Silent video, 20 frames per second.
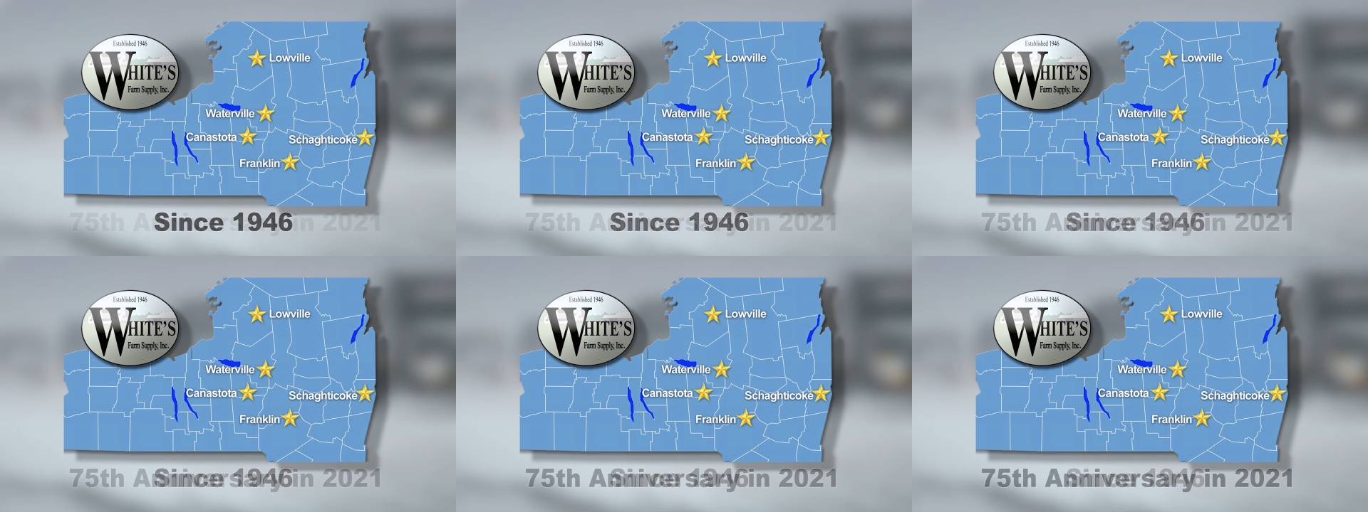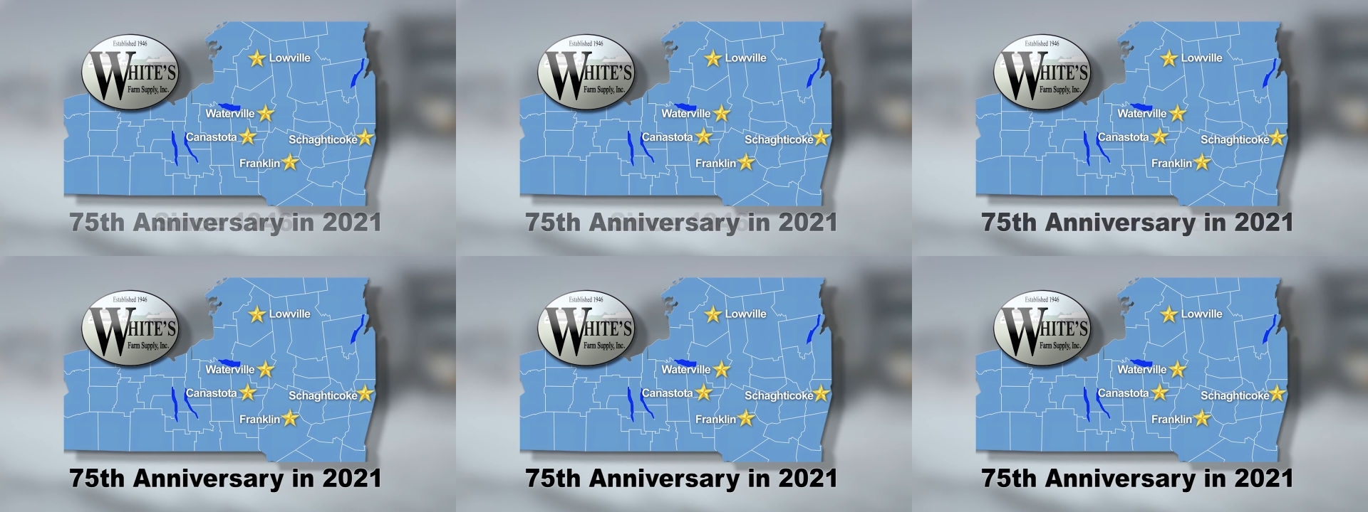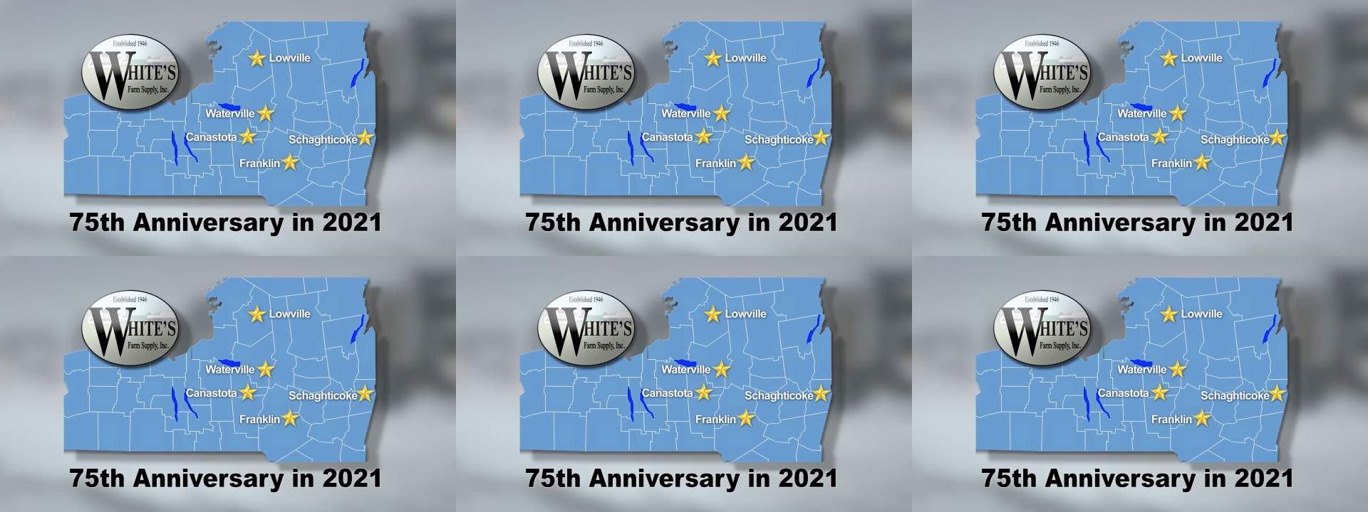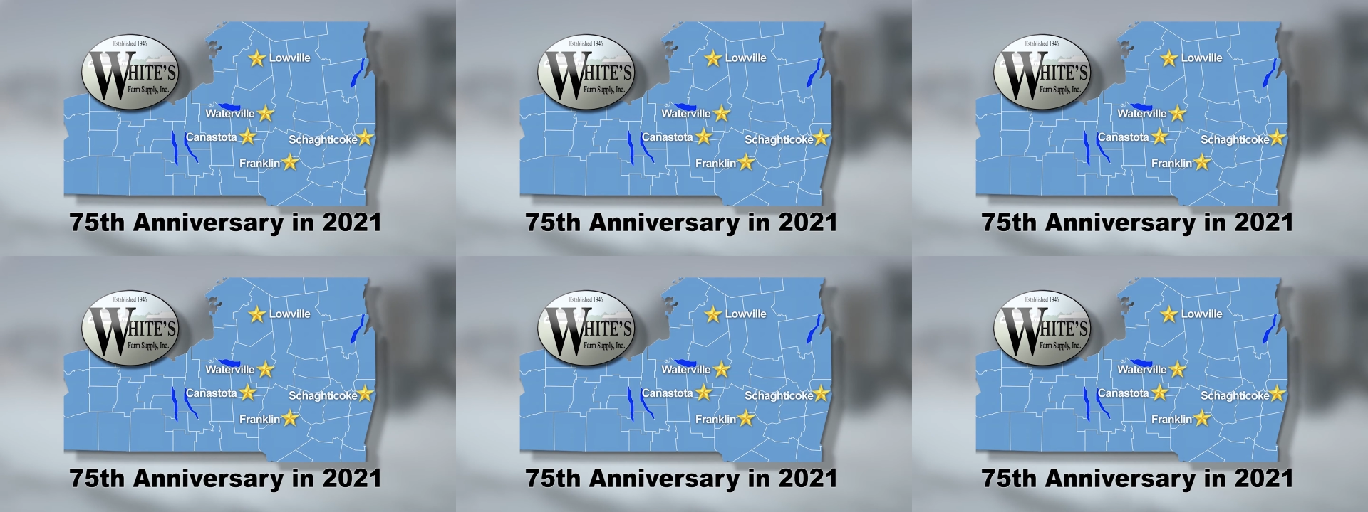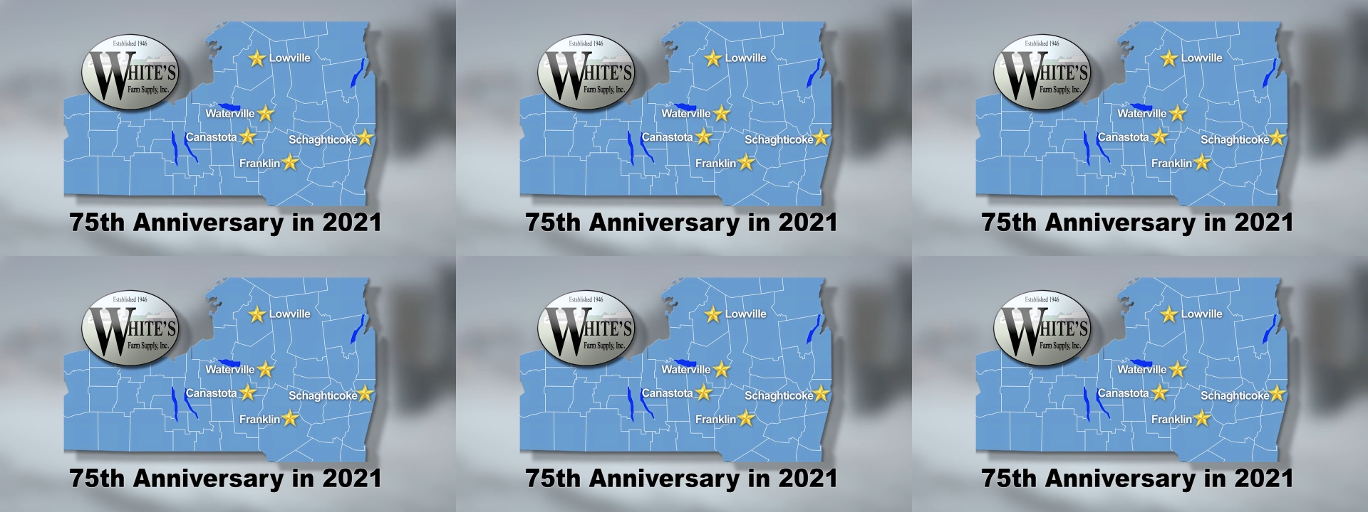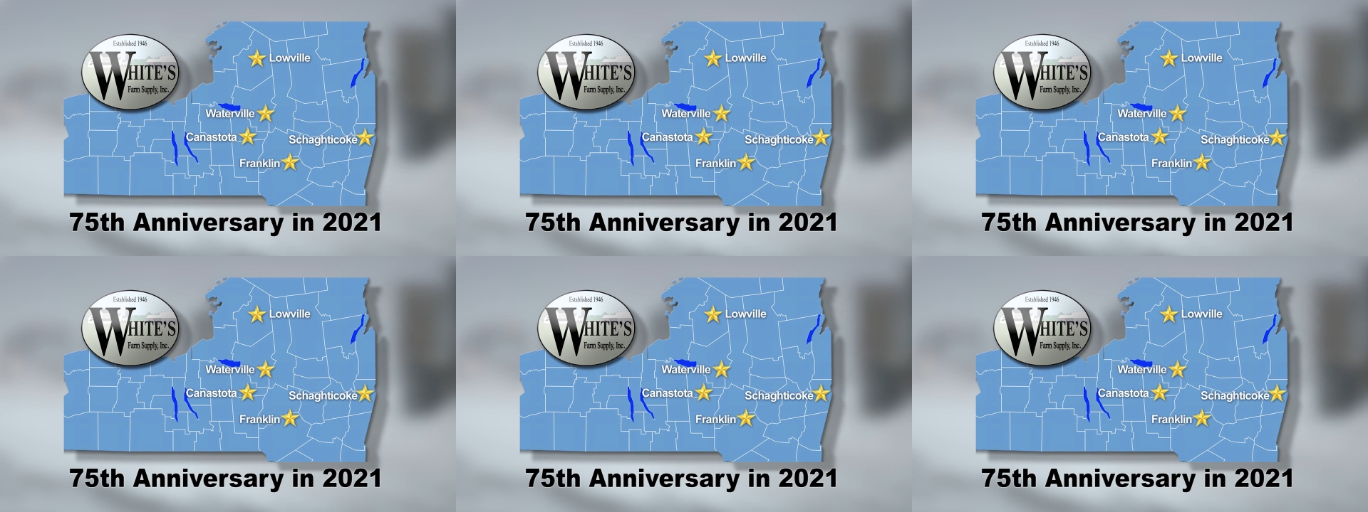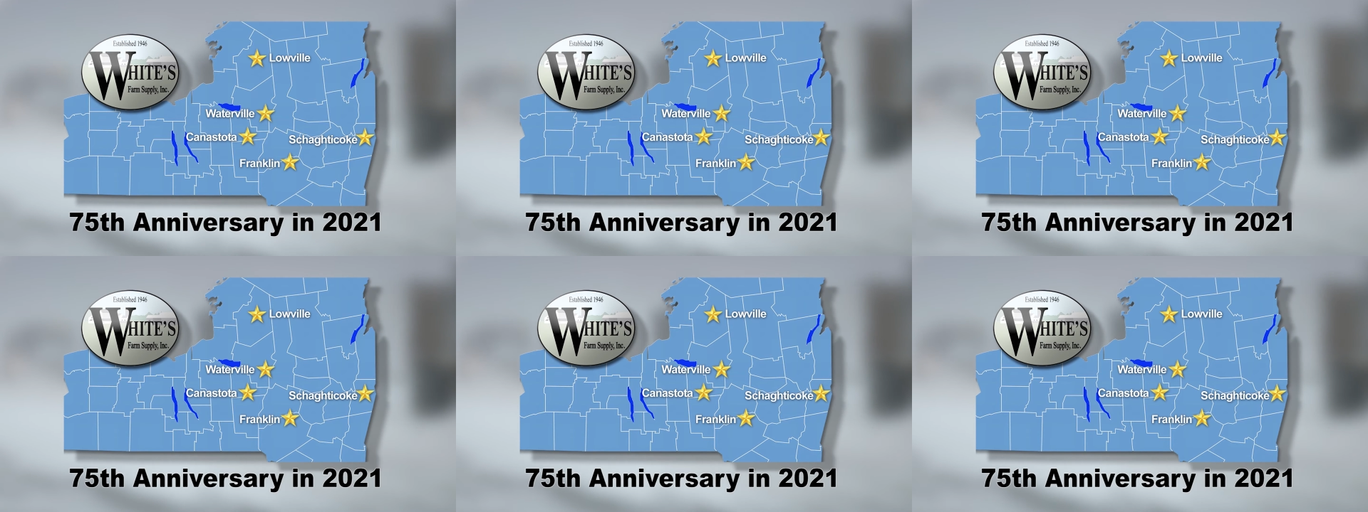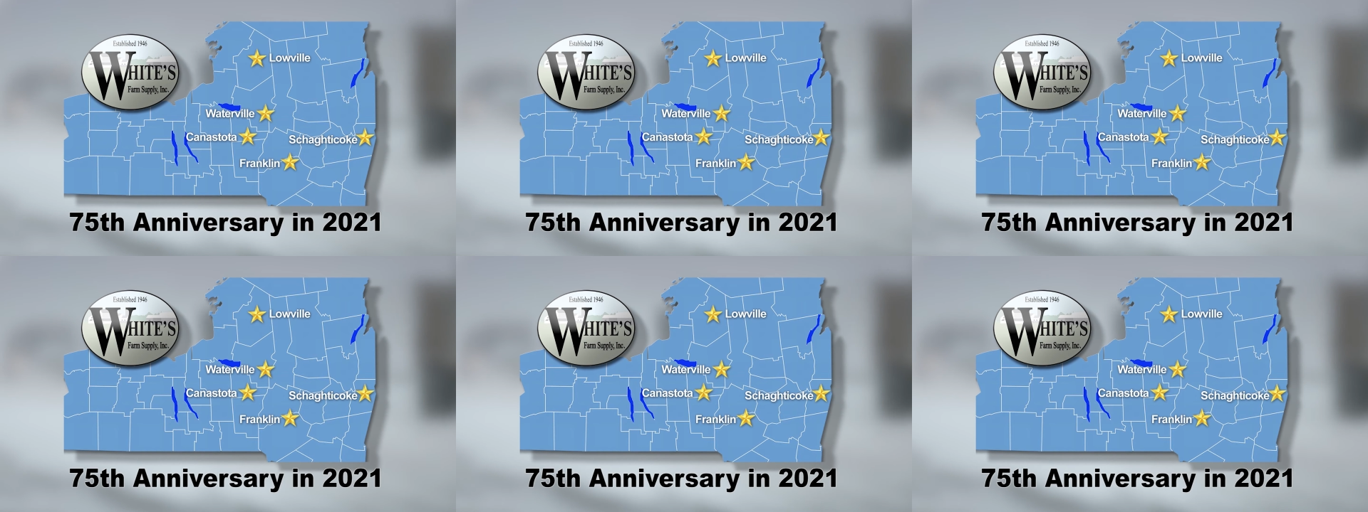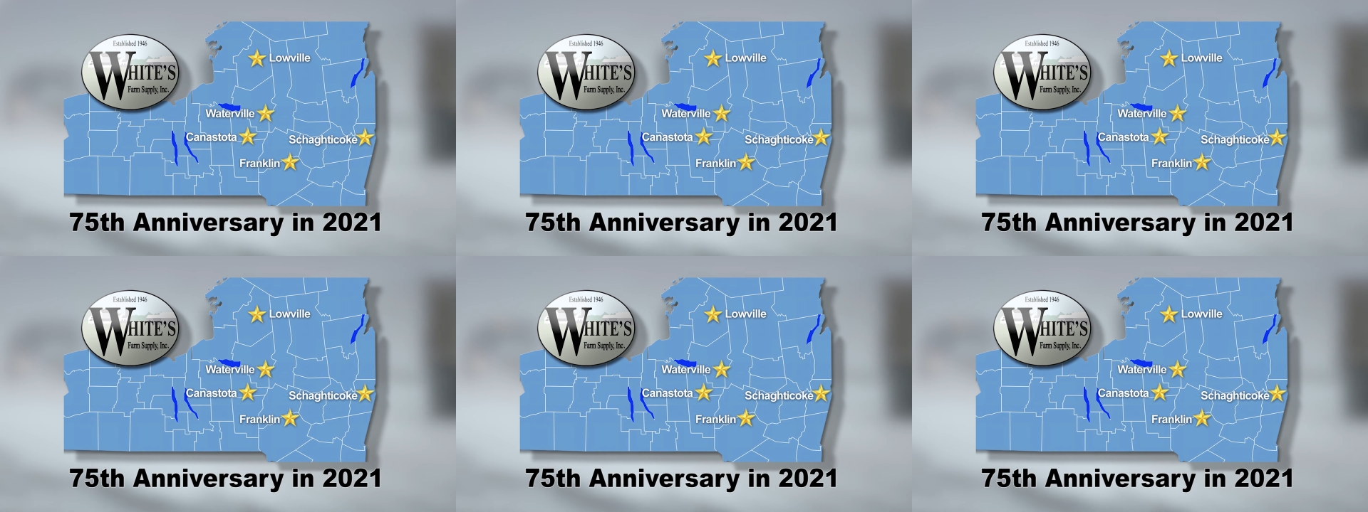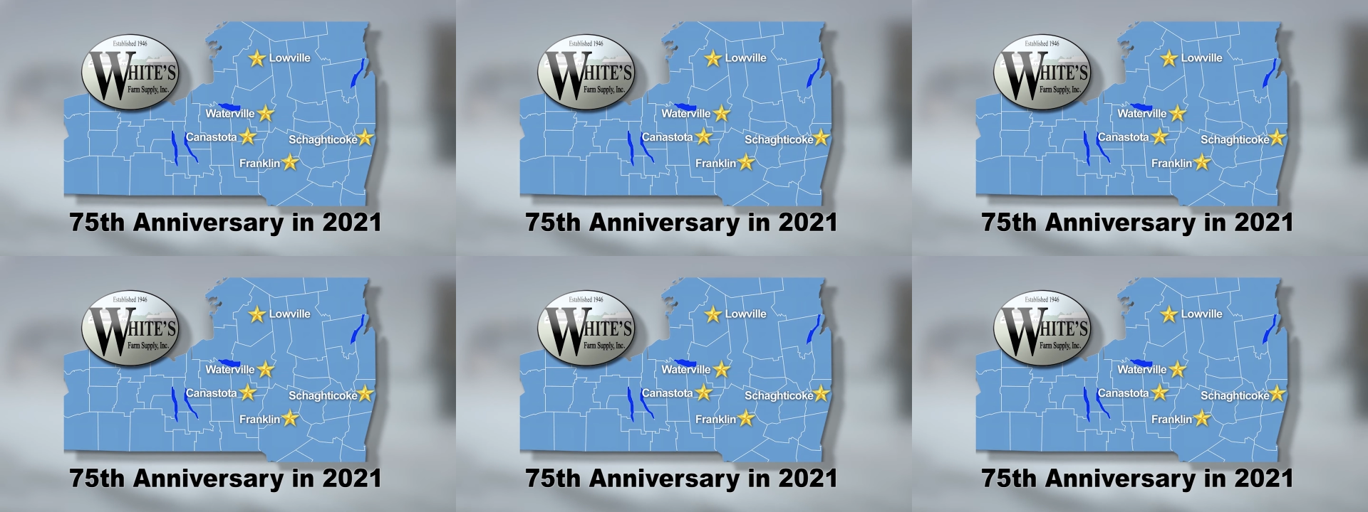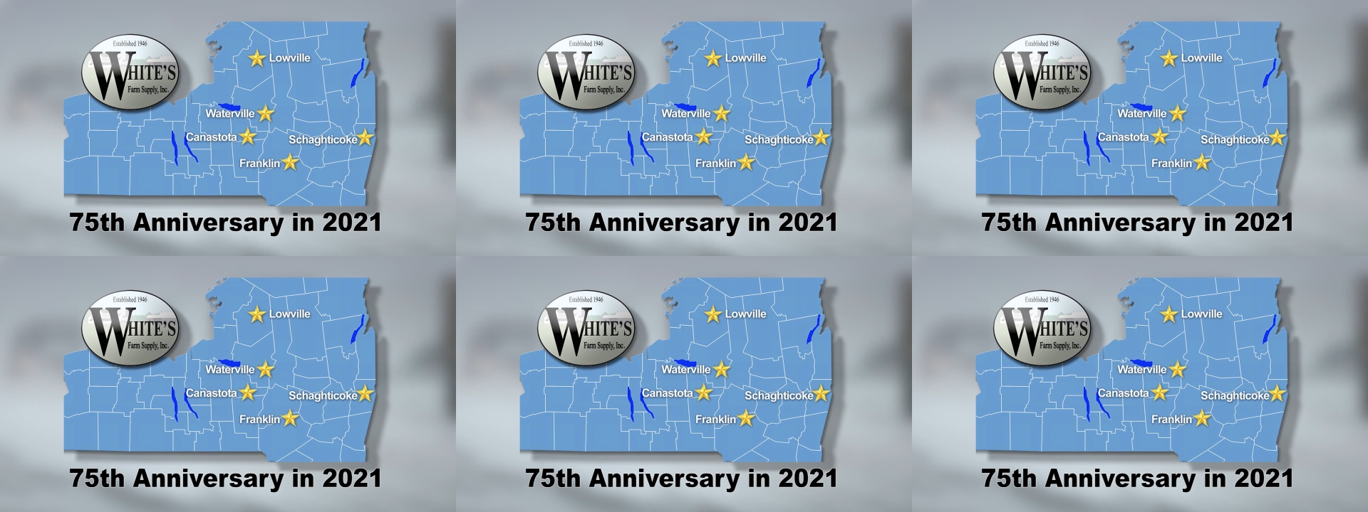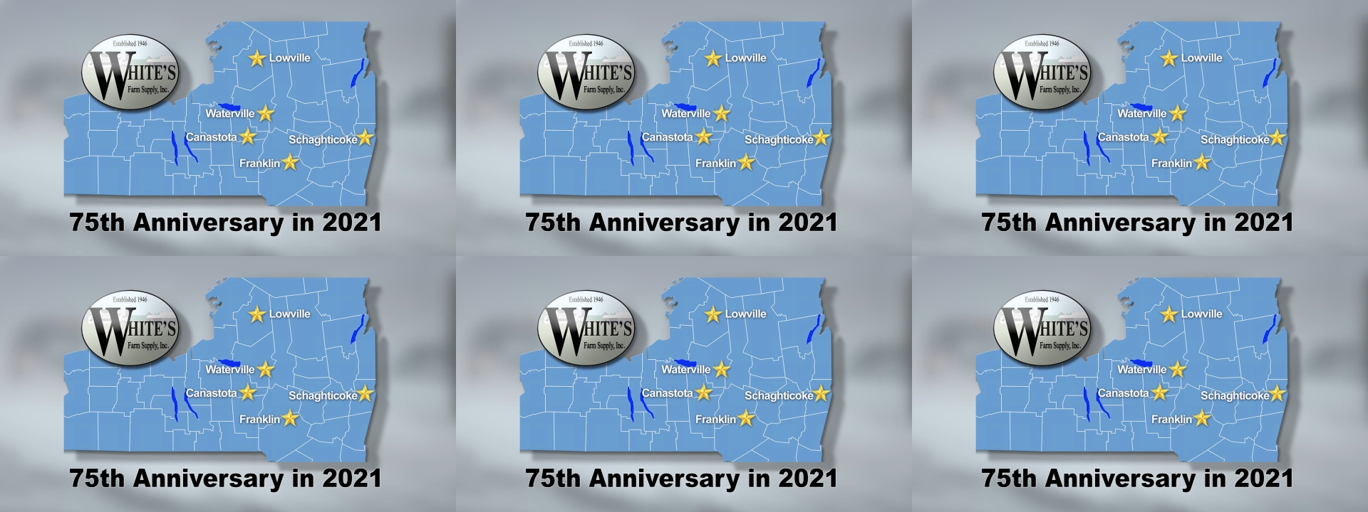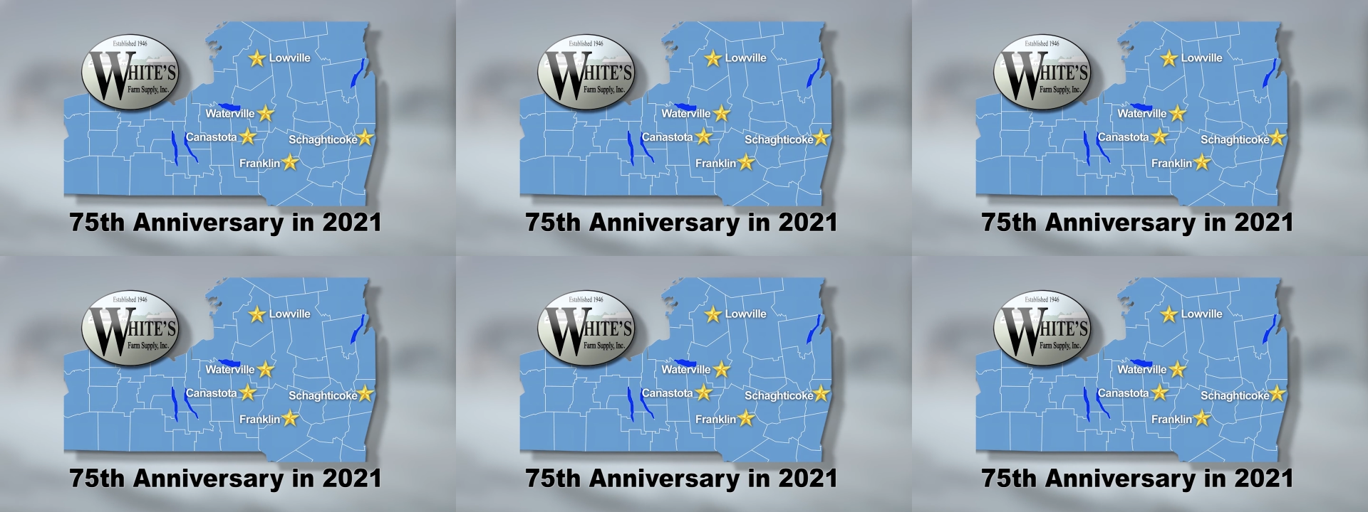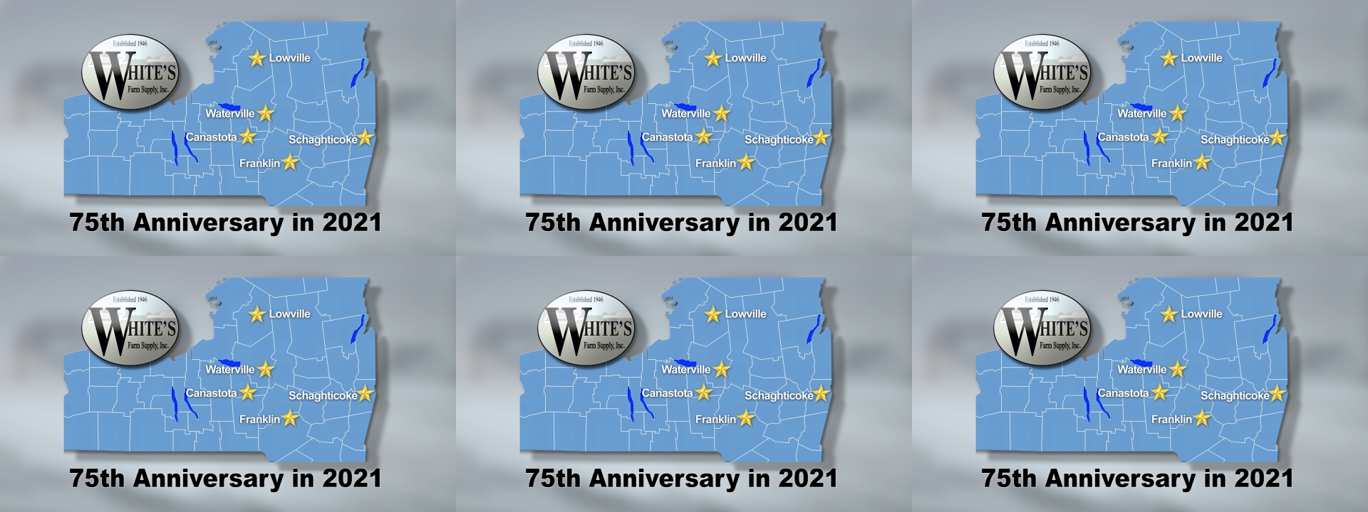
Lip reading: (no speaker visible)